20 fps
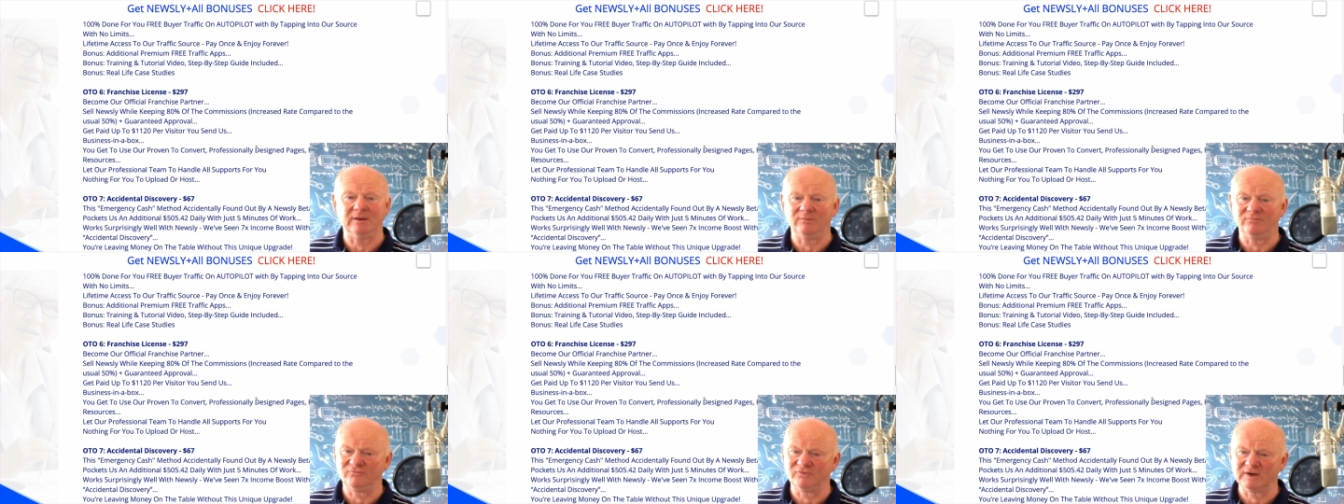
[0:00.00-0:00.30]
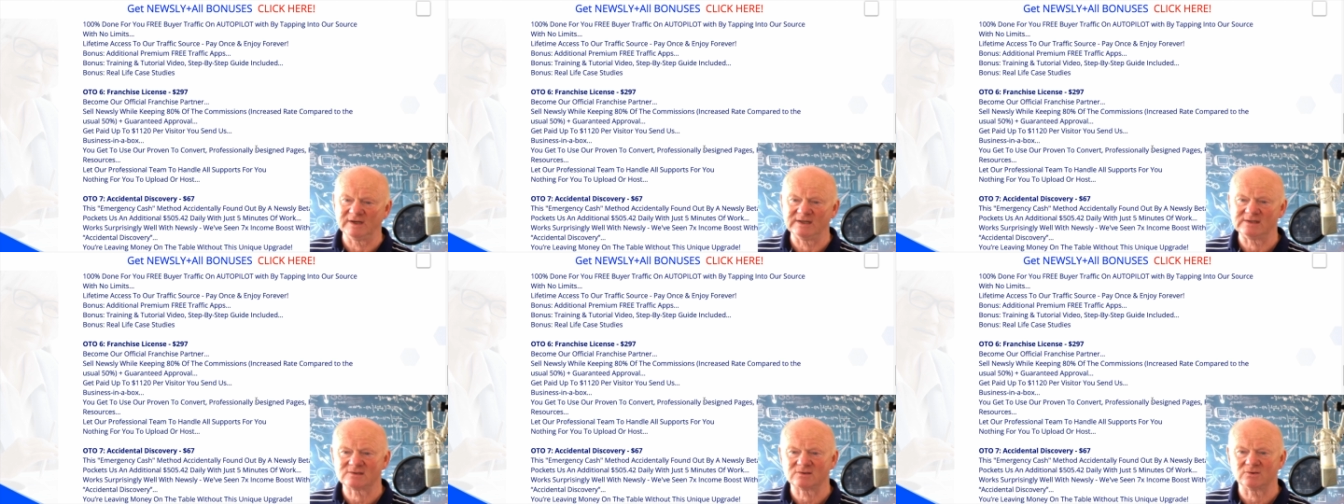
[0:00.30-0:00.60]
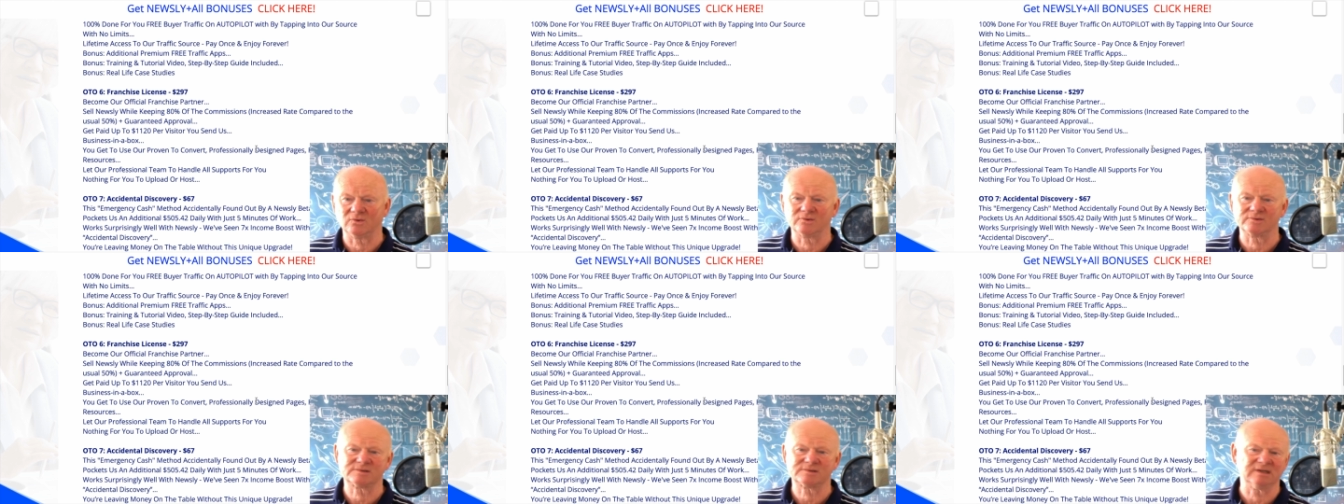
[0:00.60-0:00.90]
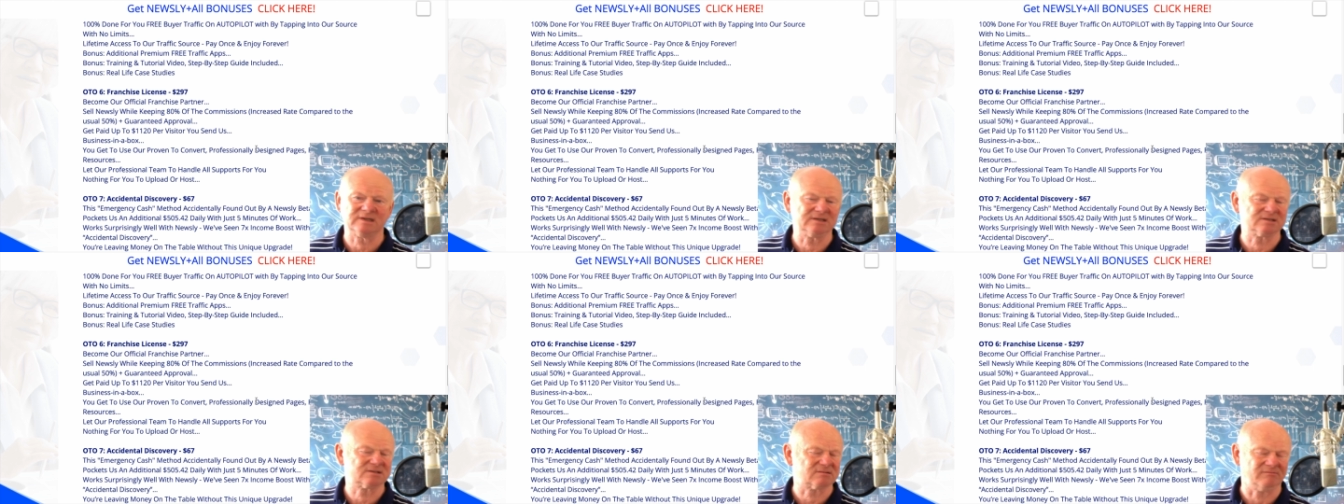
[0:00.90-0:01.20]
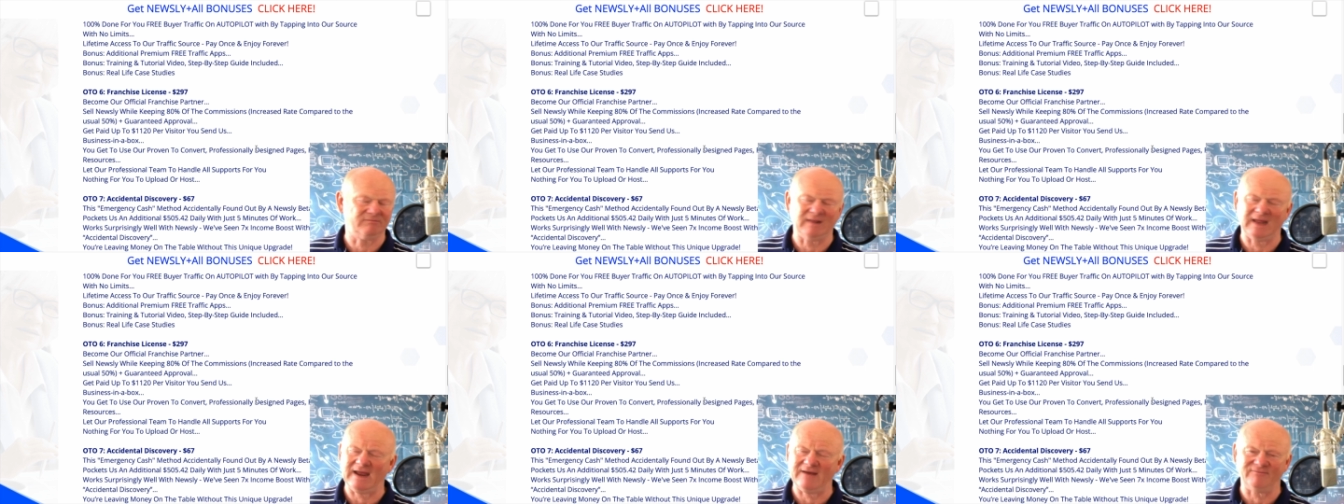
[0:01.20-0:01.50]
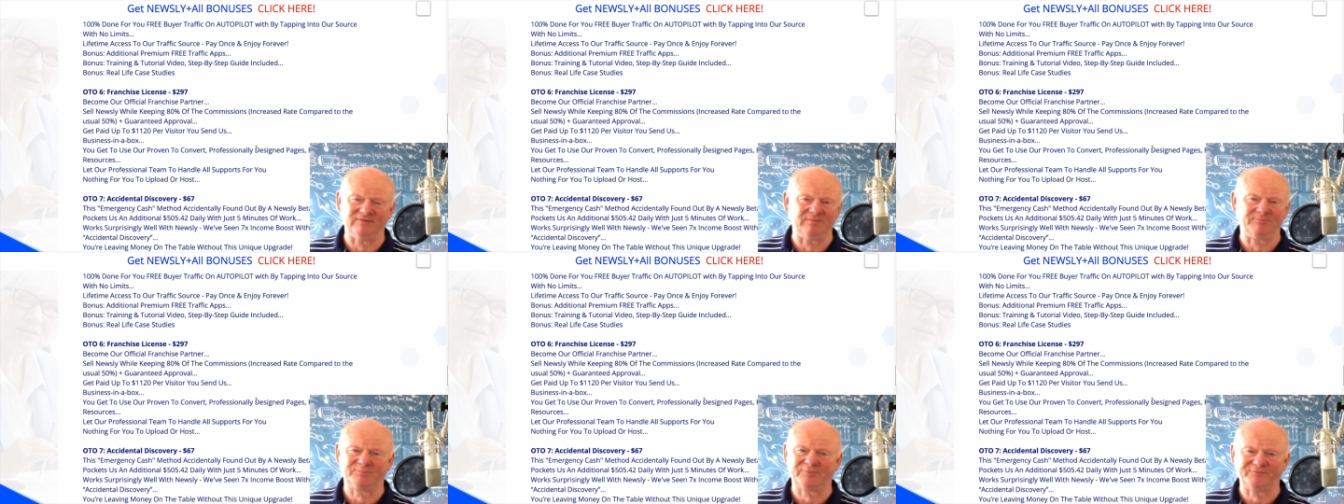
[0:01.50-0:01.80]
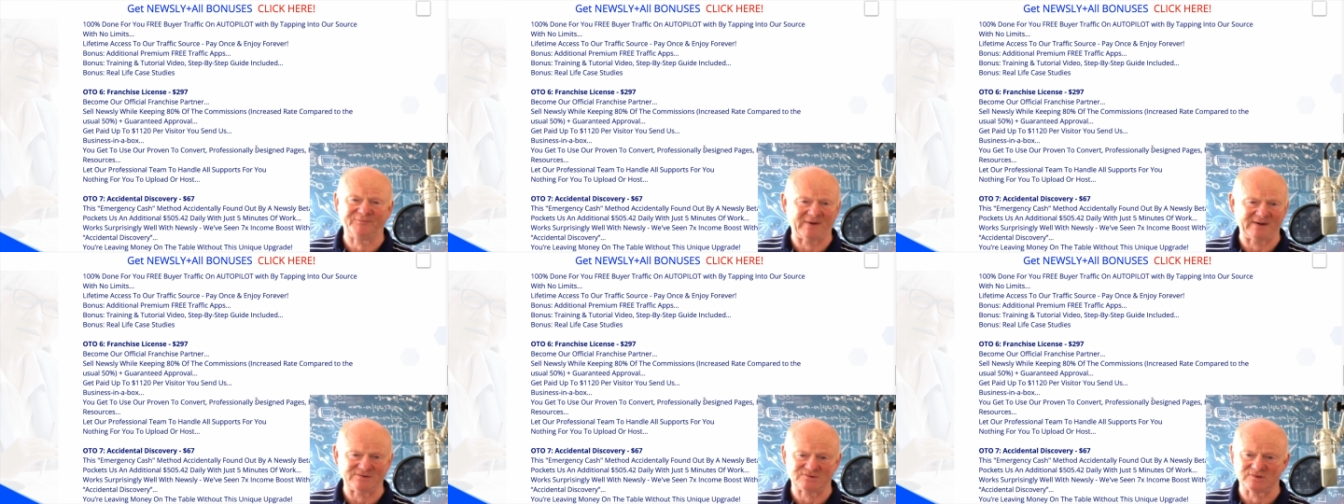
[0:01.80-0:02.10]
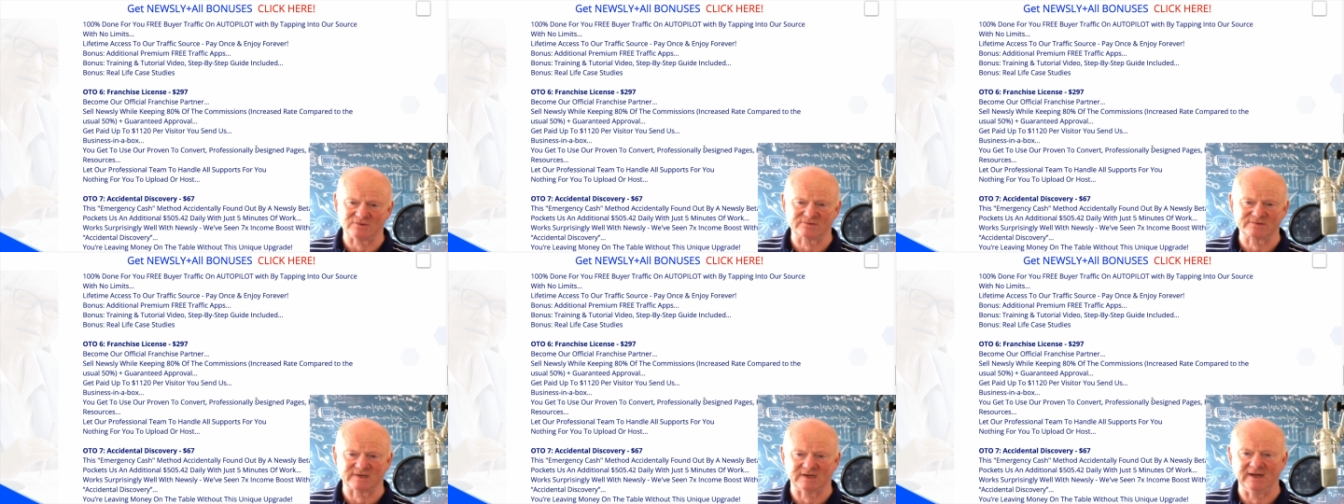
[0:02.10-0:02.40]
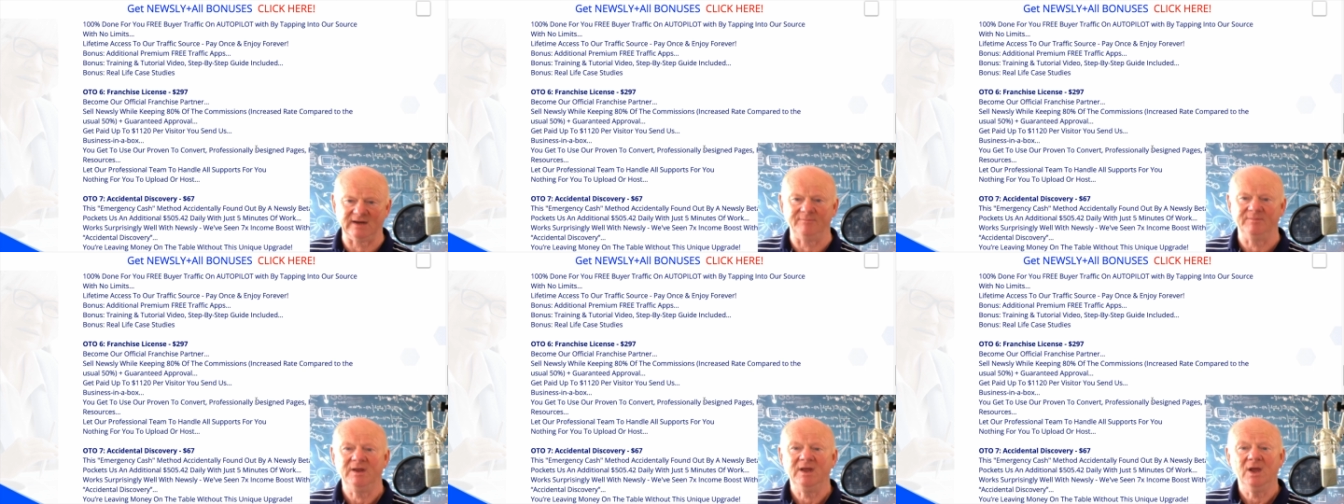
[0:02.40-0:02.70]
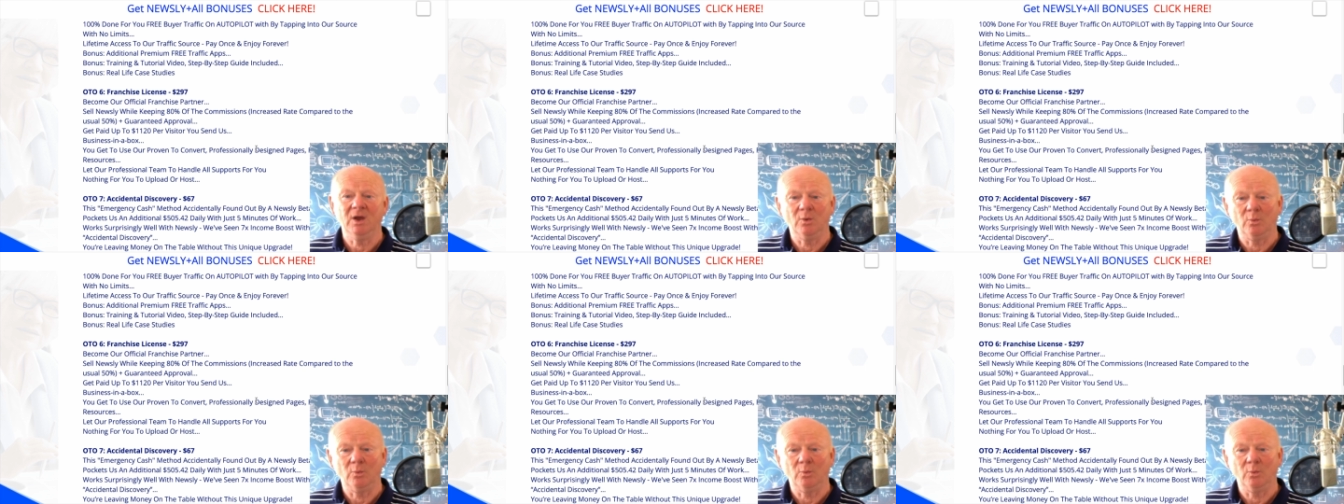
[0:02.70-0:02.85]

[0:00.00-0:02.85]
Resources, every, professional team